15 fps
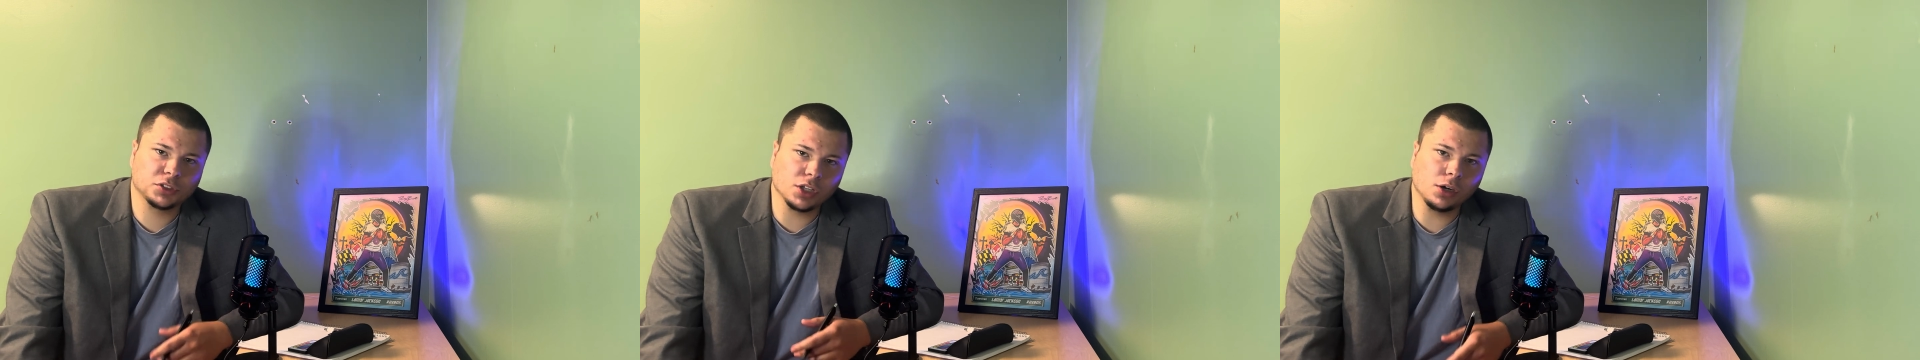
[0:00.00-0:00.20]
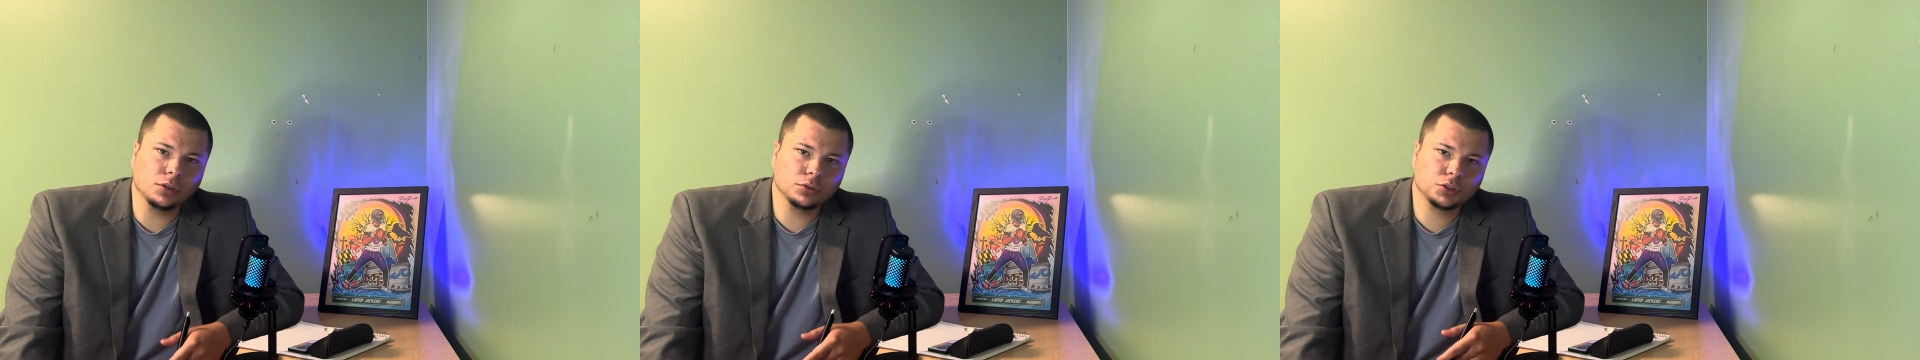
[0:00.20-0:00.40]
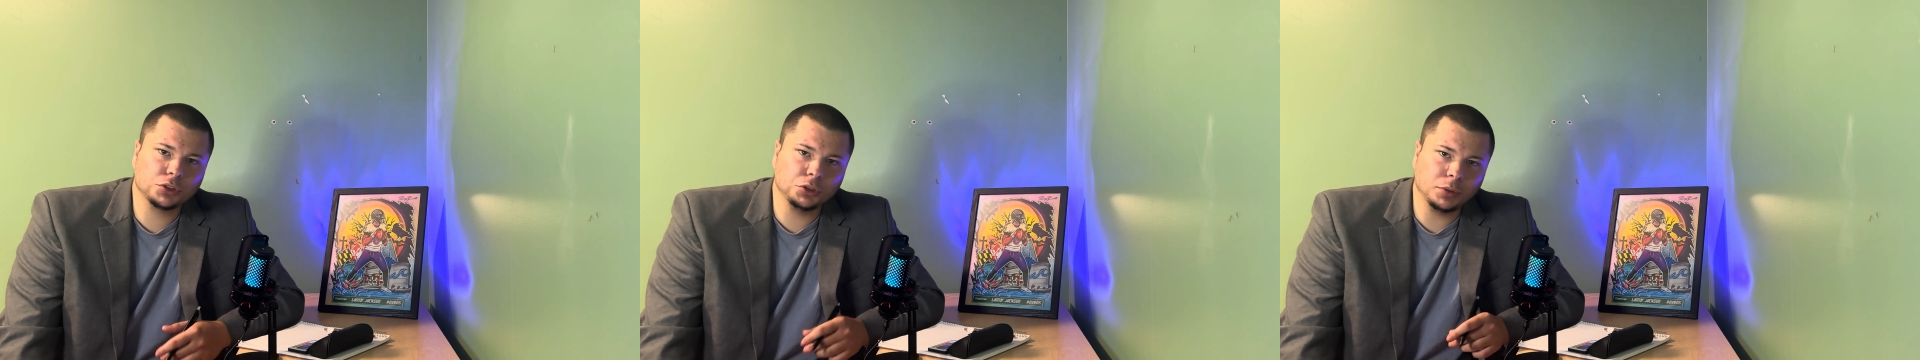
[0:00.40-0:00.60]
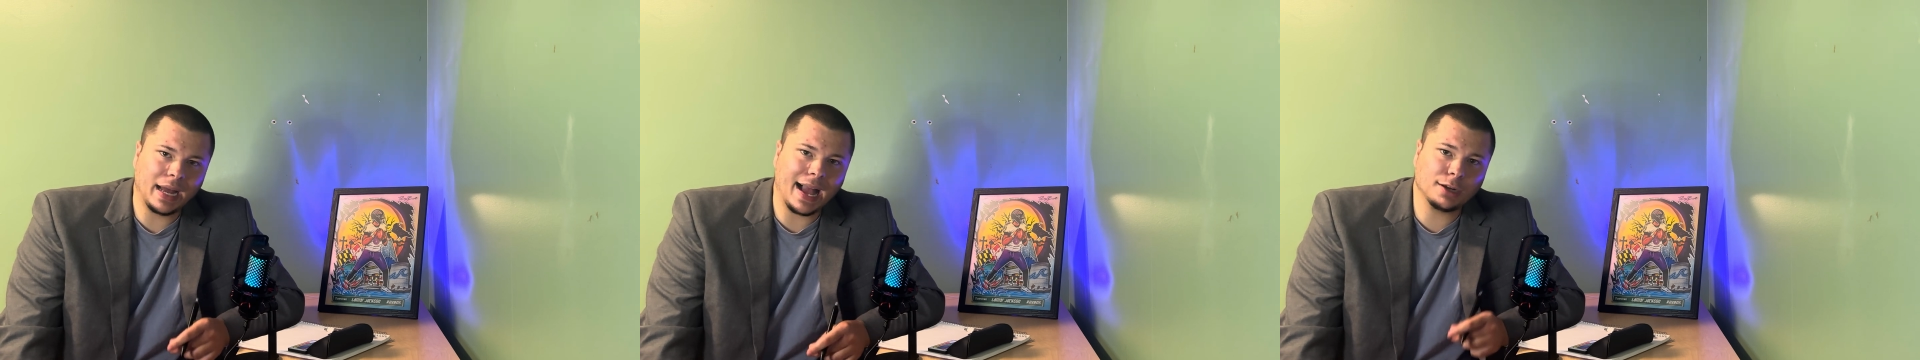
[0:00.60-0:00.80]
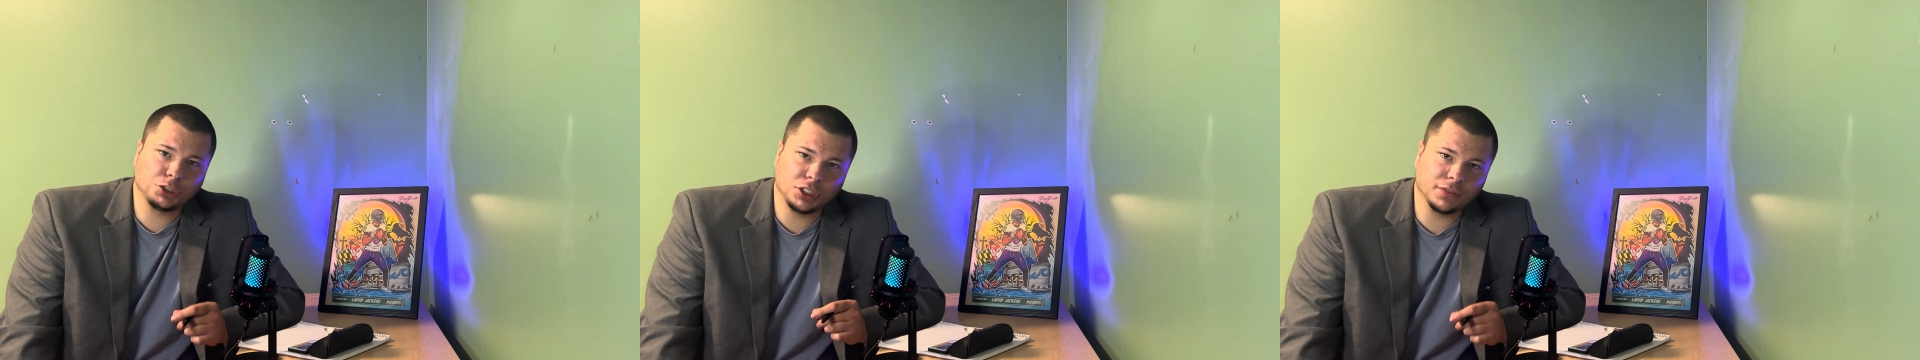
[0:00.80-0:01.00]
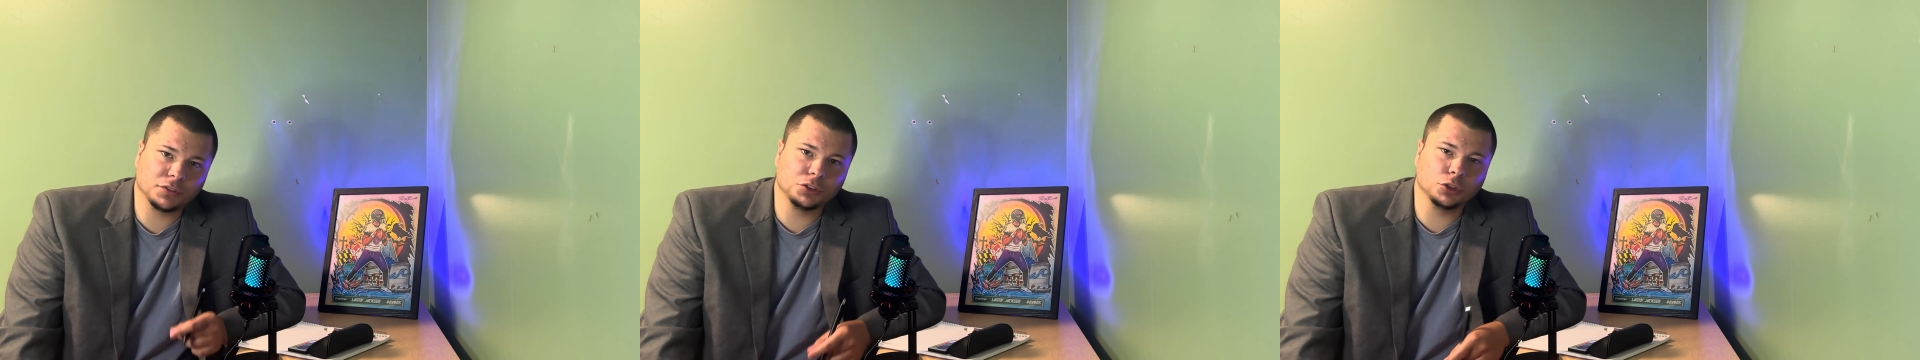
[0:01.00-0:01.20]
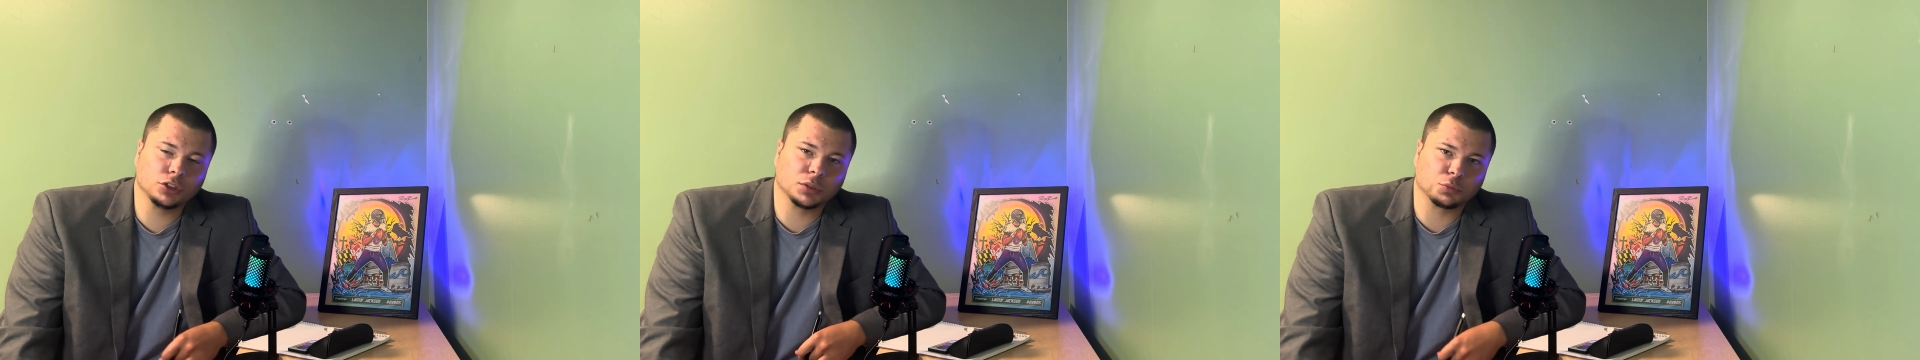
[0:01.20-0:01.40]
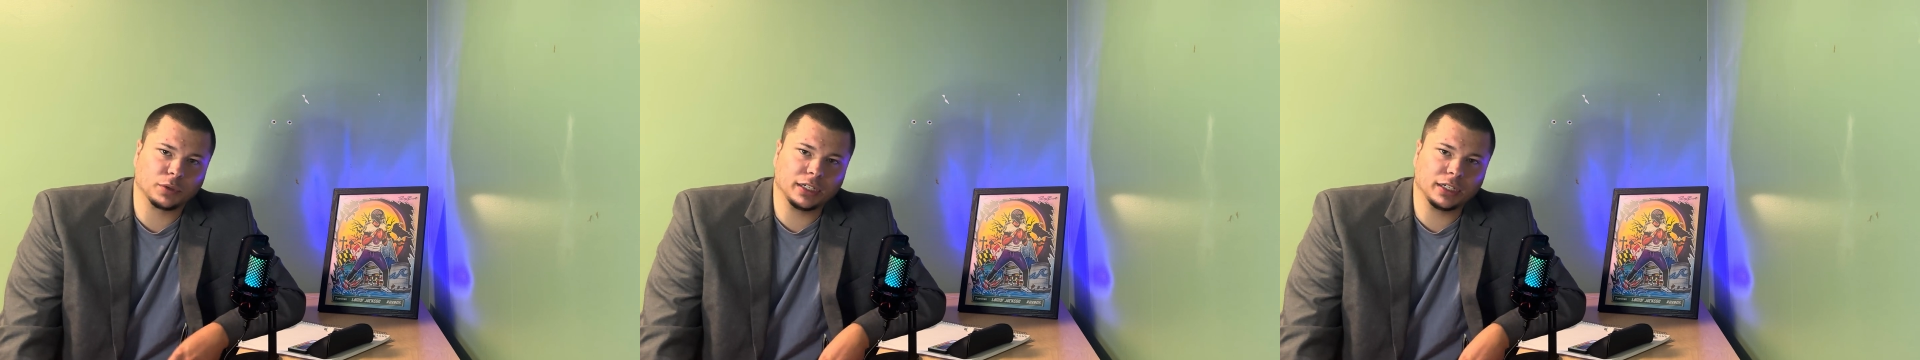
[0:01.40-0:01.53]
Those you actually have to do some